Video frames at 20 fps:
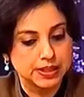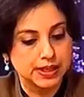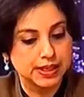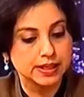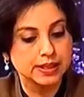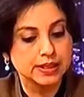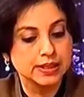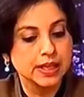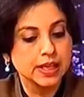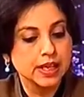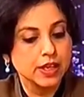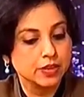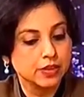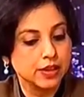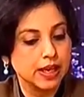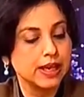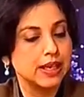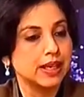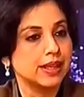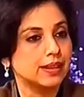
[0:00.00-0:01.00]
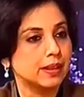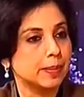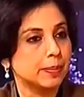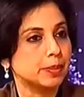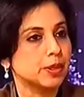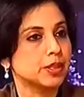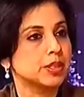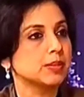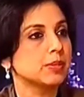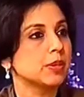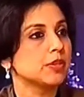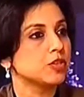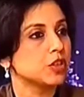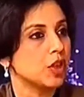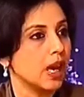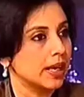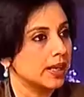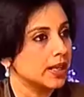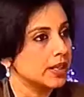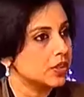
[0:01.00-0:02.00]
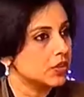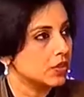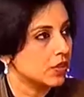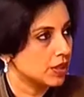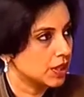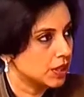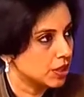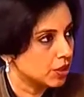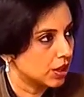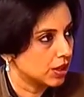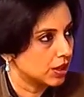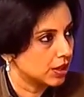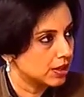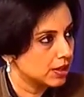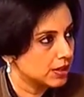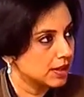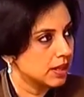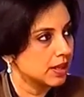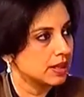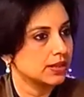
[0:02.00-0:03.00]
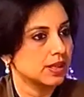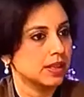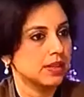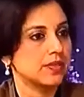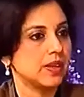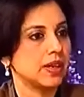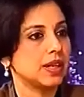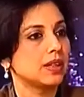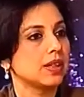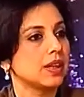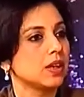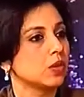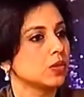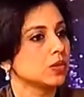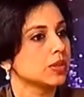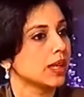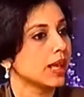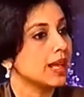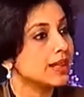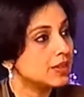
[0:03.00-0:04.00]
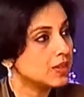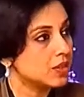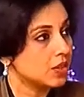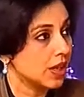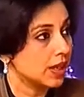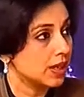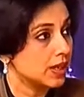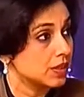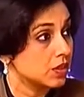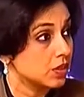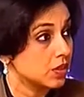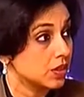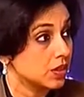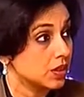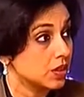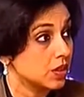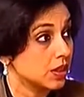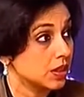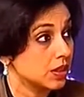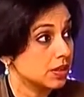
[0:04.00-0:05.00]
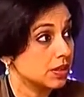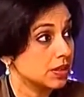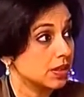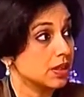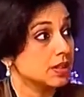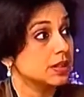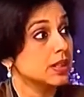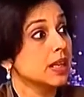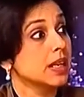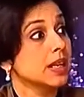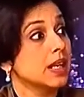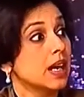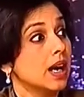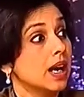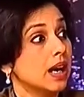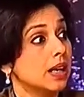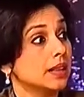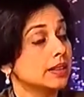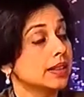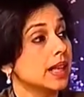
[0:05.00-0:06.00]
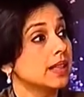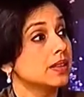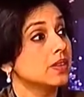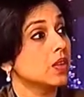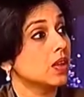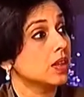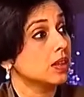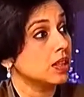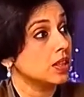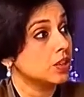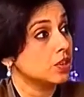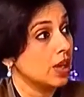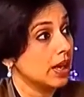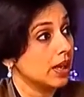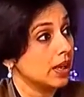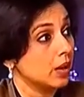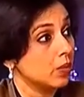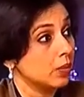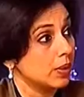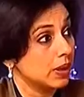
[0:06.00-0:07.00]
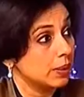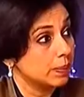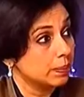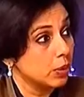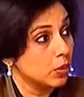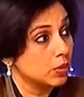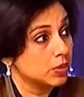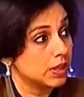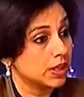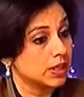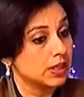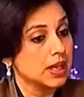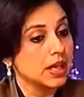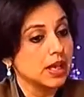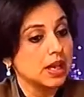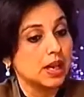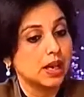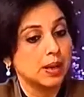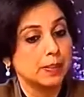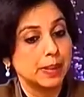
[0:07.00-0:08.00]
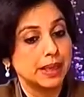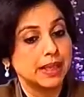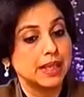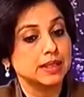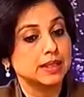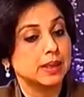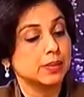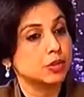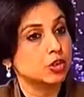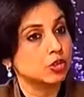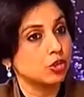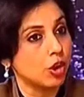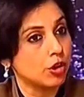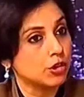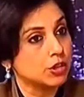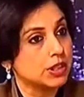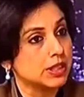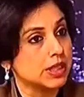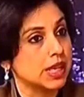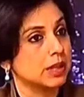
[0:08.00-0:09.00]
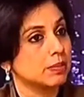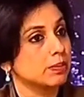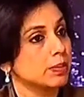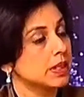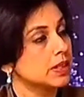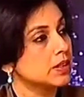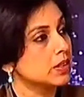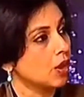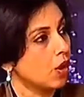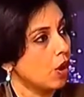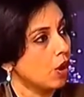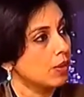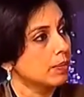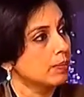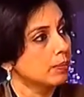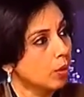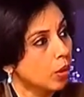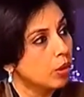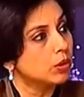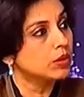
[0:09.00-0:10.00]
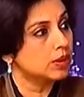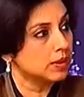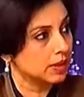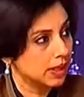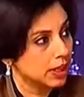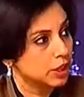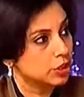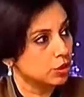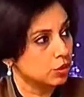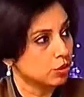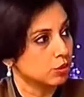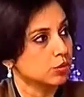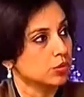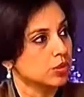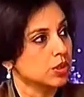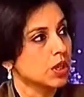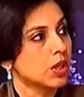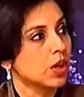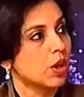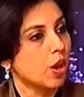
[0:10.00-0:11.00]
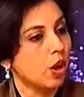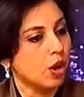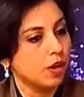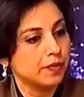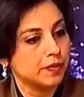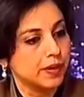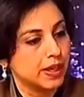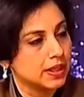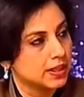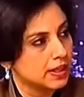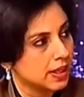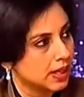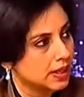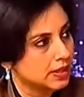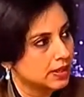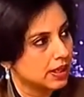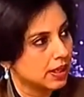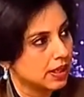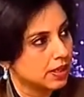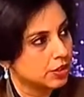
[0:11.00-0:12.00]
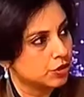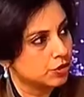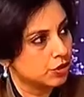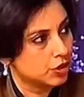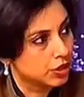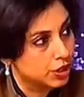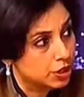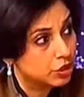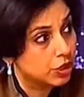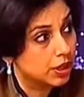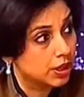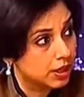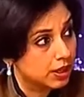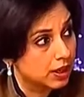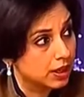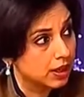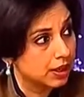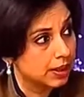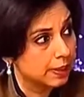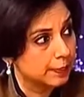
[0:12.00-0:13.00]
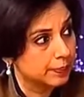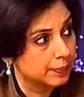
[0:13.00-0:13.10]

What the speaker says: deals really in the prism of China's strategic concerns. And if anything goes against China's strategic concerns, then certainly China will oppose it, making some strong statements on both issues of India's strategic